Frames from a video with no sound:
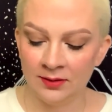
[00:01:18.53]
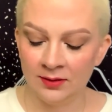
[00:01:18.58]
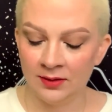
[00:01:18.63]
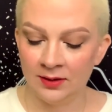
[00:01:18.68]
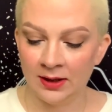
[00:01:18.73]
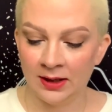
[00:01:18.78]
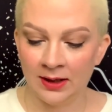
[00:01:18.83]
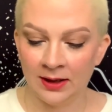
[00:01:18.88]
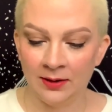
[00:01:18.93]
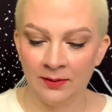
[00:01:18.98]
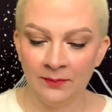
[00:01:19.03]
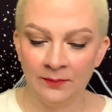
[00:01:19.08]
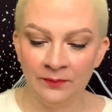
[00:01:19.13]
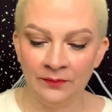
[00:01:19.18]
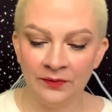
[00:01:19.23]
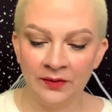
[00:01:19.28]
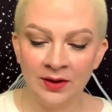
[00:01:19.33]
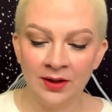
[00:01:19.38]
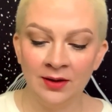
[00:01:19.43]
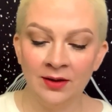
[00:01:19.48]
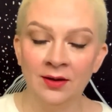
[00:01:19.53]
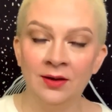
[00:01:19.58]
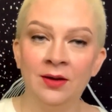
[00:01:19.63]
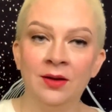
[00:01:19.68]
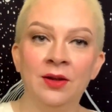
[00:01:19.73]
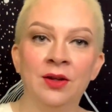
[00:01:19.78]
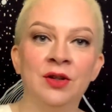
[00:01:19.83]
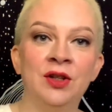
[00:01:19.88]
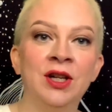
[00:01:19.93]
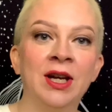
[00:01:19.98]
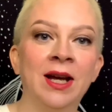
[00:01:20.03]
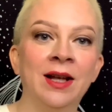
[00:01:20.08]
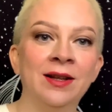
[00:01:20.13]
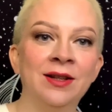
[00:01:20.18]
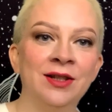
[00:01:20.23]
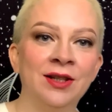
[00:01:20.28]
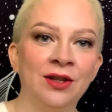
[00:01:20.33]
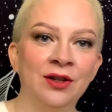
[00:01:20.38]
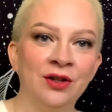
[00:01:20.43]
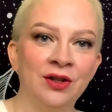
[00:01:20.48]
Yeah.
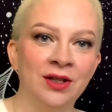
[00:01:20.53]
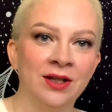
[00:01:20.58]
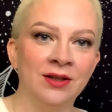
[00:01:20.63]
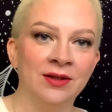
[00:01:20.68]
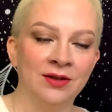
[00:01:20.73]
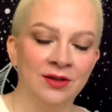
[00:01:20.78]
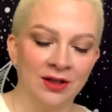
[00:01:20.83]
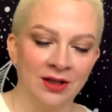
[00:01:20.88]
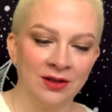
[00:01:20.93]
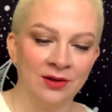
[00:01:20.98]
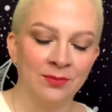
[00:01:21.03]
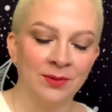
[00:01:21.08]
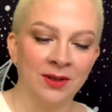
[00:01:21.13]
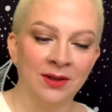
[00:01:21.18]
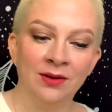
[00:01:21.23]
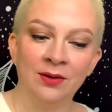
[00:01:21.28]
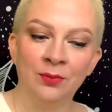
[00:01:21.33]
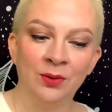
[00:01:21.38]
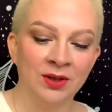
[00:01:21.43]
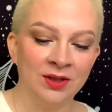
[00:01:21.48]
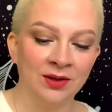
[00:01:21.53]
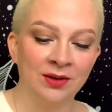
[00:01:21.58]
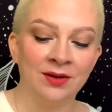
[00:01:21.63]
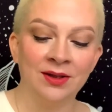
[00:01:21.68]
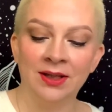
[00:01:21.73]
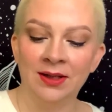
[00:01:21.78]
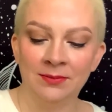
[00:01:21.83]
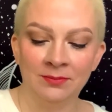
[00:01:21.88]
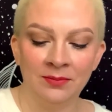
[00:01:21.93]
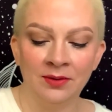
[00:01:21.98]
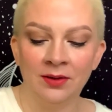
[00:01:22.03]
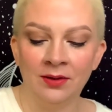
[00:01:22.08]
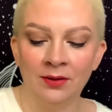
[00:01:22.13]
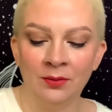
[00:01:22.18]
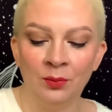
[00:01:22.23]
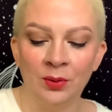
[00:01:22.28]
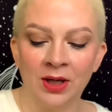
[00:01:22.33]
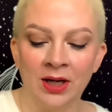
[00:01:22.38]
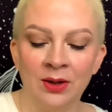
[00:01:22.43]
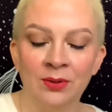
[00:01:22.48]
Challenge energy is judgment, which is
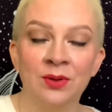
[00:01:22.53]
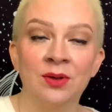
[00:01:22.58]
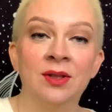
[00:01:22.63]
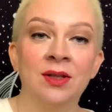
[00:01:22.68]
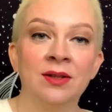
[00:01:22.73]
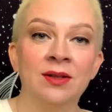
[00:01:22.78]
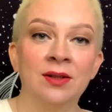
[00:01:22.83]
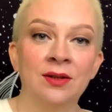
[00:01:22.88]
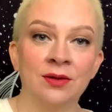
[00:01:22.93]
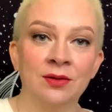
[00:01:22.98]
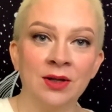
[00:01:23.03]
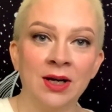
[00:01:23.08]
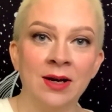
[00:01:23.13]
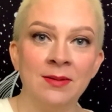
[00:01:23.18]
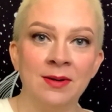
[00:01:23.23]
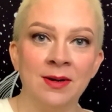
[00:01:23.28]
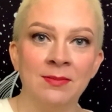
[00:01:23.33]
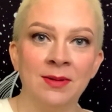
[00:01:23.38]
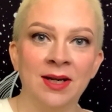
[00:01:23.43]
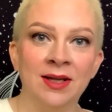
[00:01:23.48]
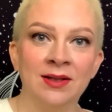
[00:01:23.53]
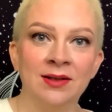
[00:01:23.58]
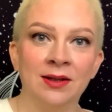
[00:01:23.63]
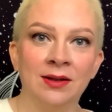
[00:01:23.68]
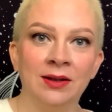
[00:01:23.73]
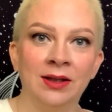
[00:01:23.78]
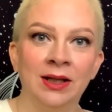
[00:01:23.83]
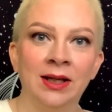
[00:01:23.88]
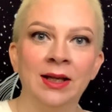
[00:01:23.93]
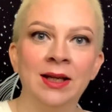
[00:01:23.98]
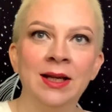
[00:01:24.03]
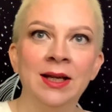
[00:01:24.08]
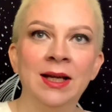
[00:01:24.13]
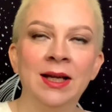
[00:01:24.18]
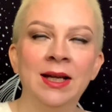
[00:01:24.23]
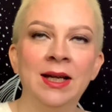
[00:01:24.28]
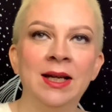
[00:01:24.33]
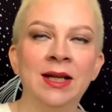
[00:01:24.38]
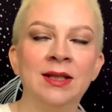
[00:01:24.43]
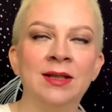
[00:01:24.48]
what I was just describing, basically.
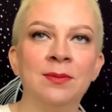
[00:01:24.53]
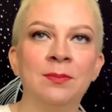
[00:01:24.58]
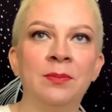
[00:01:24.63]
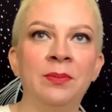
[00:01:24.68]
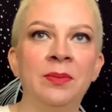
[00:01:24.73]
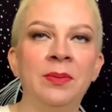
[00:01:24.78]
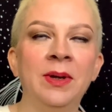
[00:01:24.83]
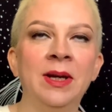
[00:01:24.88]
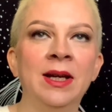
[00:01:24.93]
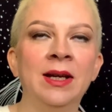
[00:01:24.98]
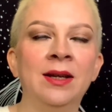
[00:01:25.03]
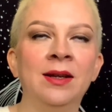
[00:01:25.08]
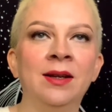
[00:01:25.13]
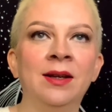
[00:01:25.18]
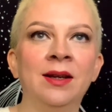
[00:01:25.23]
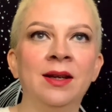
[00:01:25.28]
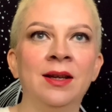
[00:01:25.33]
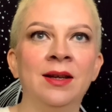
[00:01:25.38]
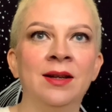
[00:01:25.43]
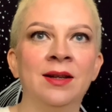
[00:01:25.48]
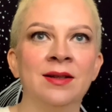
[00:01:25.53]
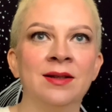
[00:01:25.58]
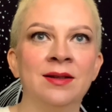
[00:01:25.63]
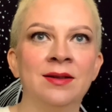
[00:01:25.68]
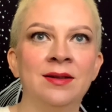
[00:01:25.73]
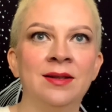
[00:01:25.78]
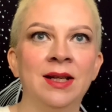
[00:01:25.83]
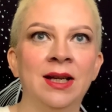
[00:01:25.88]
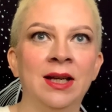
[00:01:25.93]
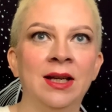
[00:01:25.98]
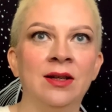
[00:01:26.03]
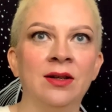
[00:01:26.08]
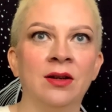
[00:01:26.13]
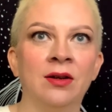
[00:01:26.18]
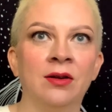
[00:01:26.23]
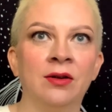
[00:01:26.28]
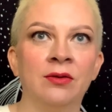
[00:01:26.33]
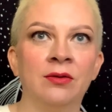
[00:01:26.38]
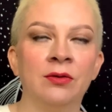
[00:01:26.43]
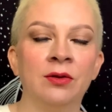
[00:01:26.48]
It's being in a state
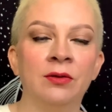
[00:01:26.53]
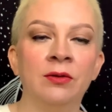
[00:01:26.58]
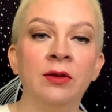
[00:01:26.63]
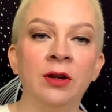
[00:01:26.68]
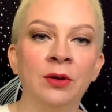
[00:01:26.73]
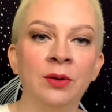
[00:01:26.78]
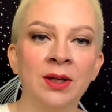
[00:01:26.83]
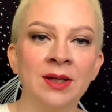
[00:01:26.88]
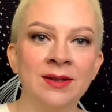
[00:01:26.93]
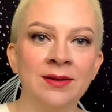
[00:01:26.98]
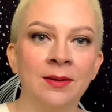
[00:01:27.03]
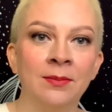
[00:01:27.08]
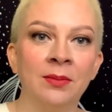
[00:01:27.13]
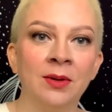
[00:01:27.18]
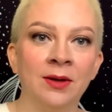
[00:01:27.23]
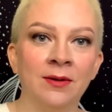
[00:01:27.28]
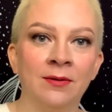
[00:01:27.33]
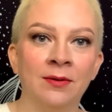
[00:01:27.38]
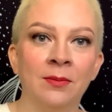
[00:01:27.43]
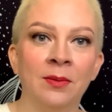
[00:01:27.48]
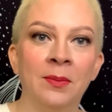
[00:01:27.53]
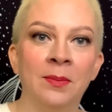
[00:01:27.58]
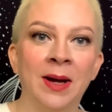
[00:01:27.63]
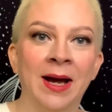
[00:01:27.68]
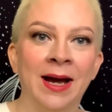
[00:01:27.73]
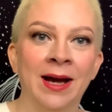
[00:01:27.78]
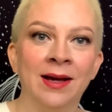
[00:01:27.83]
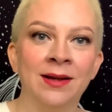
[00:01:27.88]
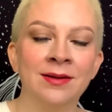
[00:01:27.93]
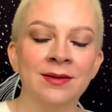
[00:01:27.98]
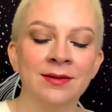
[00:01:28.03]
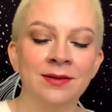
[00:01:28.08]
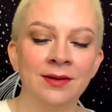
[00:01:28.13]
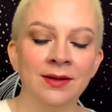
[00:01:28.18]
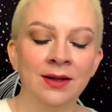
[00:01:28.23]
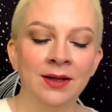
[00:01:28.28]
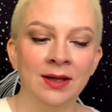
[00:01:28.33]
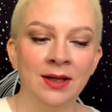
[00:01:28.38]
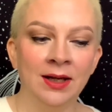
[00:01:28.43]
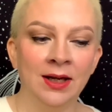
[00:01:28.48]
of reviewing something from the past
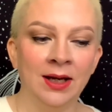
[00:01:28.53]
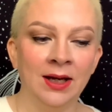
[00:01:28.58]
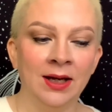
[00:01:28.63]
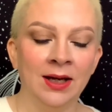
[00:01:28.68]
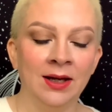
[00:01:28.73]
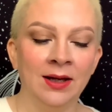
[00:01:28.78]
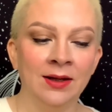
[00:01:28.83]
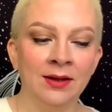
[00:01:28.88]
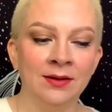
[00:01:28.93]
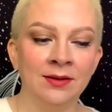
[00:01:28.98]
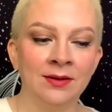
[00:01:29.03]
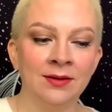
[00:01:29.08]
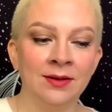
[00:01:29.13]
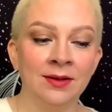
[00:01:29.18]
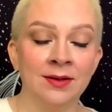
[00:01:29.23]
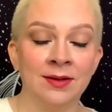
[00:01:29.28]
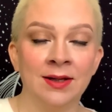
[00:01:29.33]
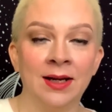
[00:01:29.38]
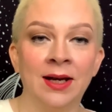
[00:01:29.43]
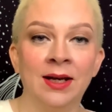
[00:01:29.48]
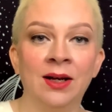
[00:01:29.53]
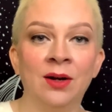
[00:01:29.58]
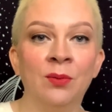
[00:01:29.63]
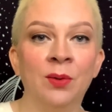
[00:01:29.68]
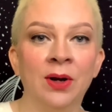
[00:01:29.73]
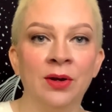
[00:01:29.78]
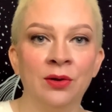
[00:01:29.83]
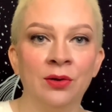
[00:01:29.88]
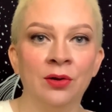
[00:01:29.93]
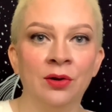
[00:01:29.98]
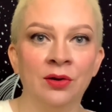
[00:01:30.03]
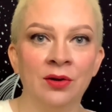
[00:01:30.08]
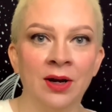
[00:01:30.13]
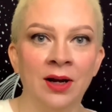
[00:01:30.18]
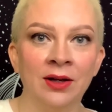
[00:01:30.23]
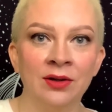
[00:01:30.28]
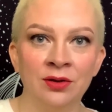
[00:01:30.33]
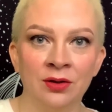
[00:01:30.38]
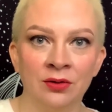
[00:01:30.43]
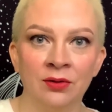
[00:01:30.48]
and deciding whether or
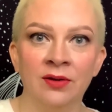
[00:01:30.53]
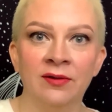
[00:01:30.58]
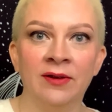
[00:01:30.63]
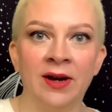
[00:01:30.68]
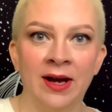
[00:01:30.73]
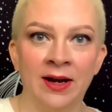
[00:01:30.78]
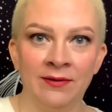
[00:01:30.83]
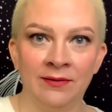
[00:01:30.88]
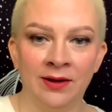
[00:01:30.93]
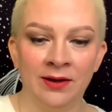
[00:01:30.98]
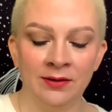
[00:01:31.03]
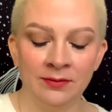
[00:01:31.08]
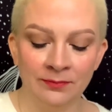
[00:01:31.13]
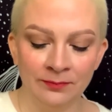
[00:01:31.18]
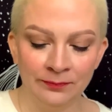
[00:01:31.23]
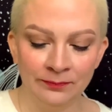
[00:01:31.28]
not to revive it.